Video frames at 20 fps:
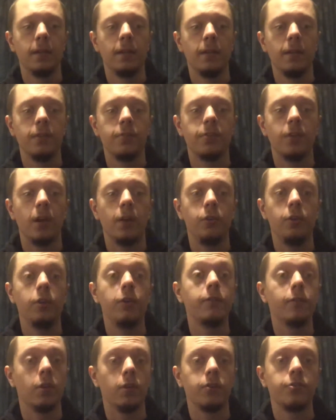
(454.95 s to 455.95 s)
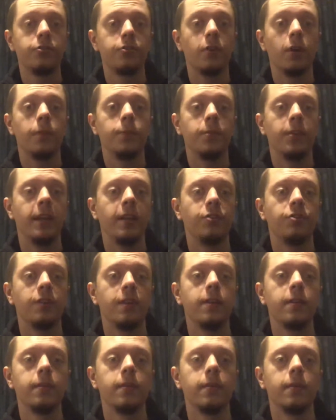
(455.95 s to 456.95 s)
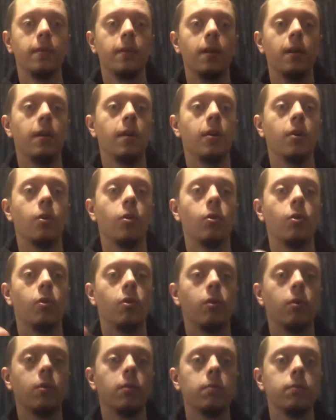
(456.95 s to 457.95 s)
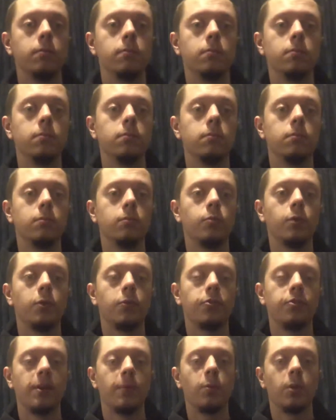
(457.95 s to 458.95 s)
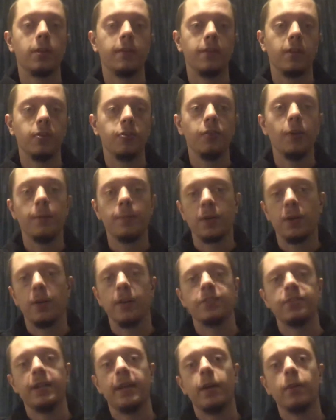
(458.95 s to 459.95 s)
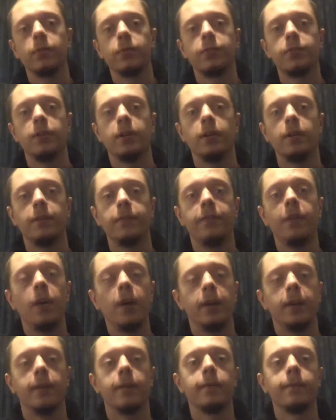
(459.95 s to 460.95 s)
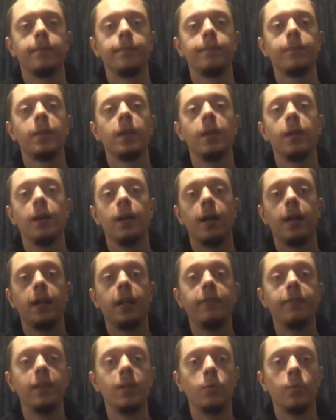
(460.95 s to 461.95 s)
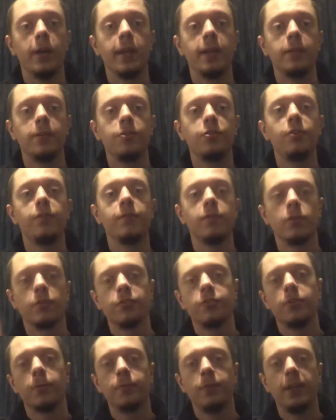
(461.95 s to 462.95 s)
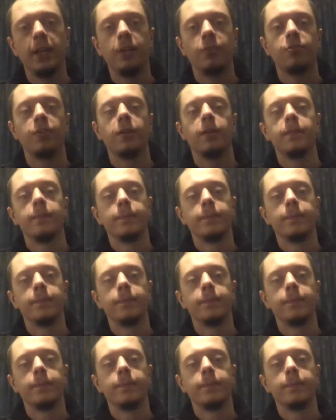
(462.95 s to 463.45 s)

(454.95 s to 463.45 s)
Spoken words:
So you've got to stop teaching, or we'll send one of our top guys out to fight you. And if he wins, you've got to stop teaching.